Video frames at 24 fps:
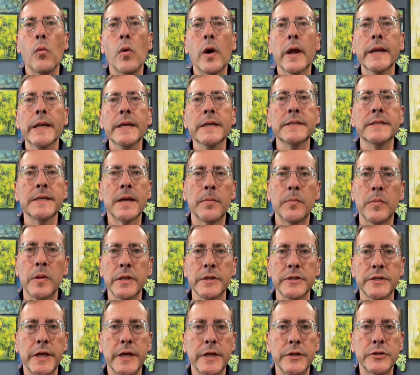what is
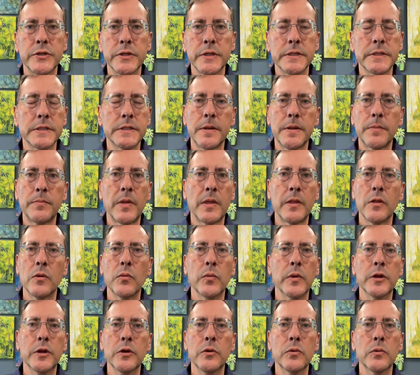embolization? This is something that
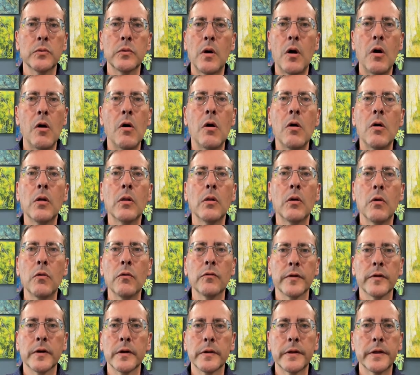we do all
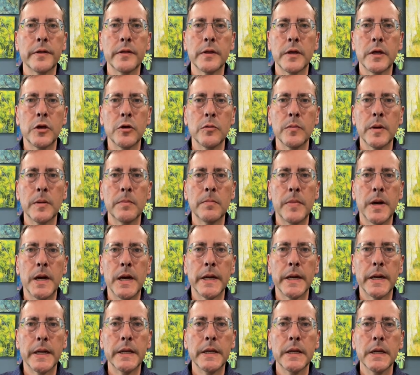over in the human
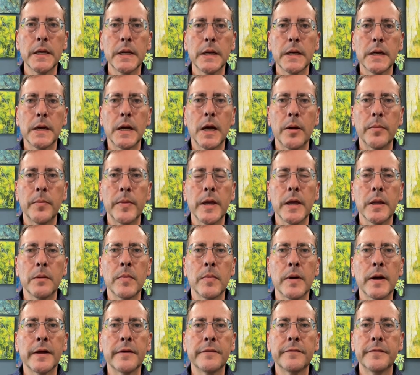body, in
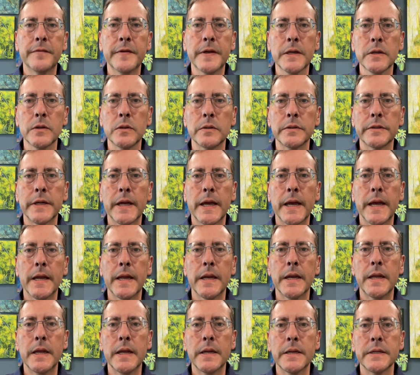my field,
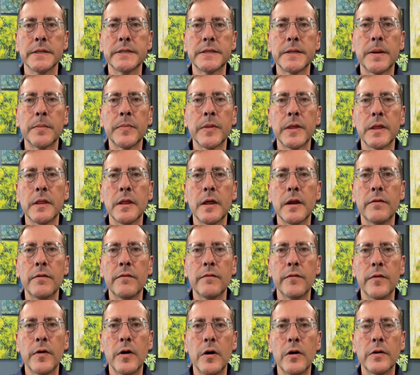and it is something that
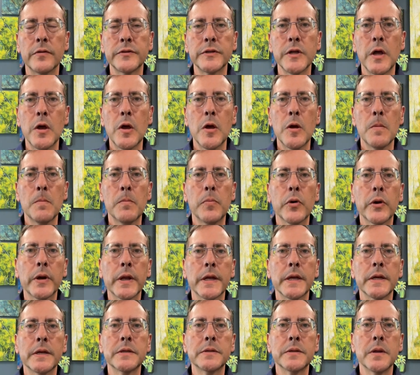involves
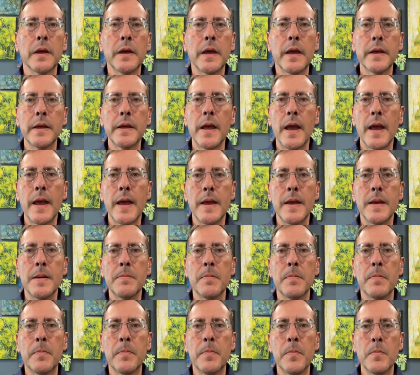putting a
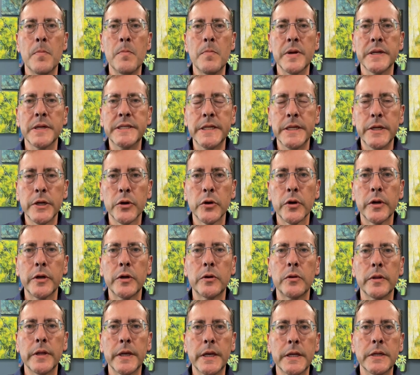
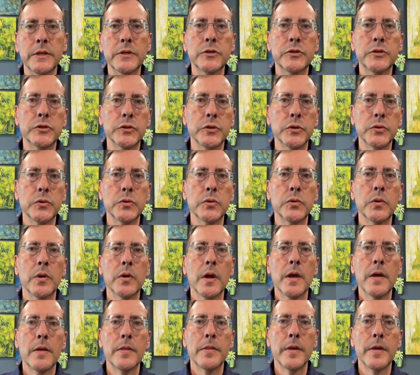material into
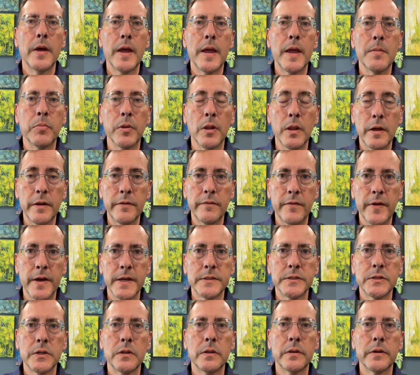a blood
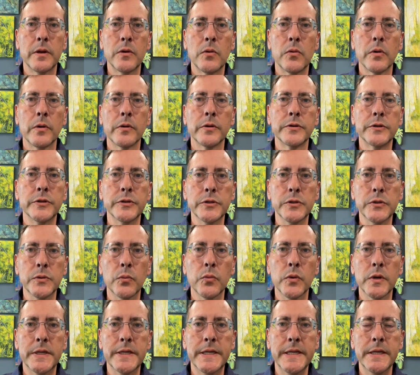vessel in order to
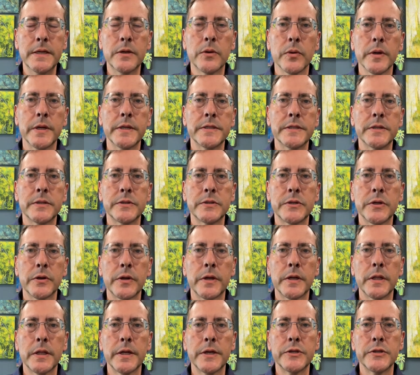decrease the
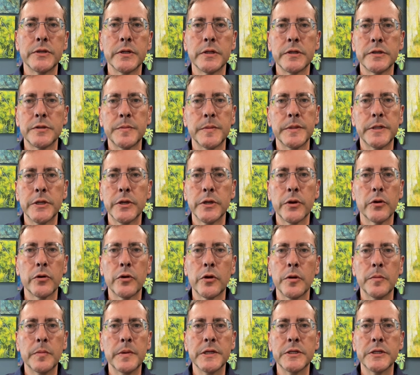circulation. This material
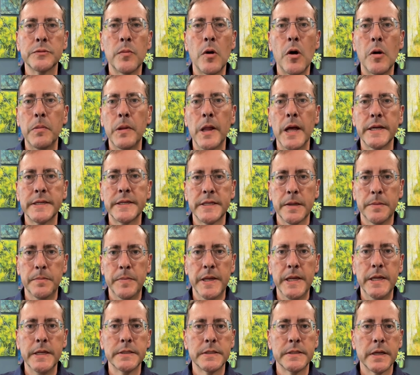could be small plastic
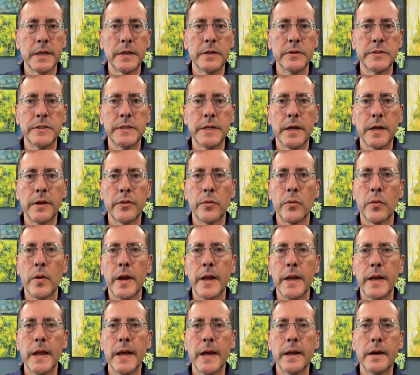beads, like you see on the
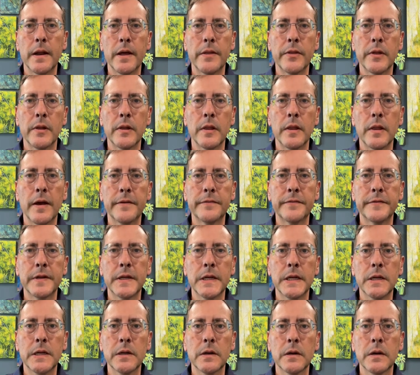right and on the left
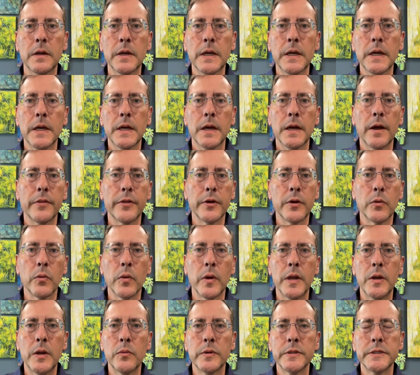here. The
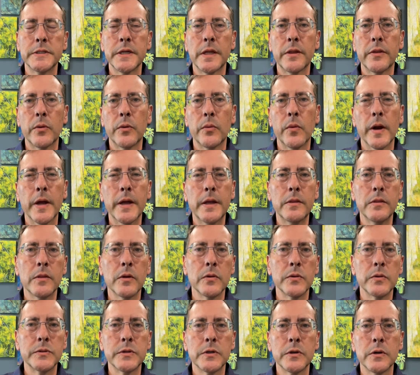green ones on the right,
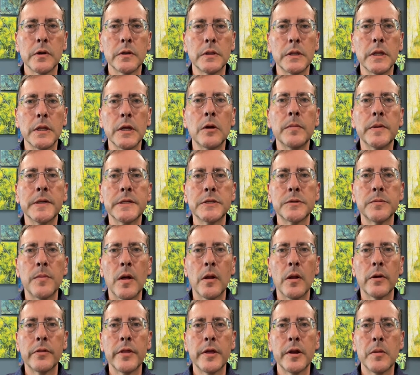those are a little bit
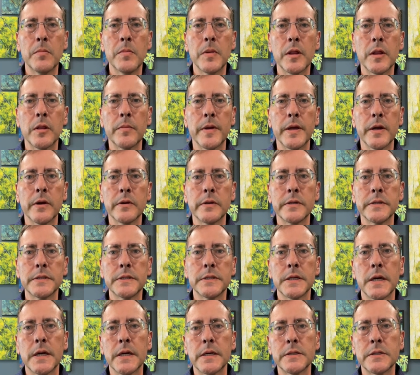smaller than a millimeter in
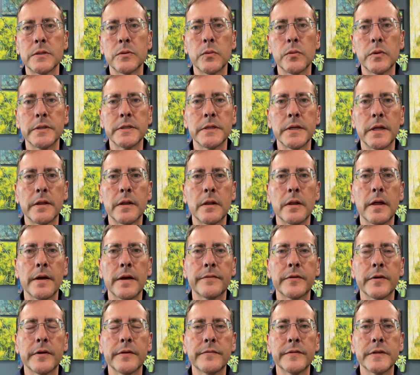size. The ones on the
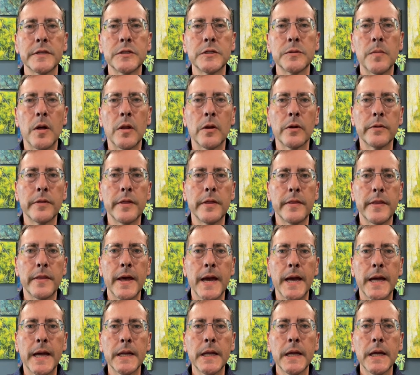left are even smaller than
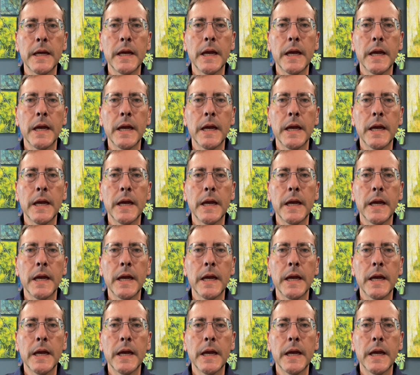that.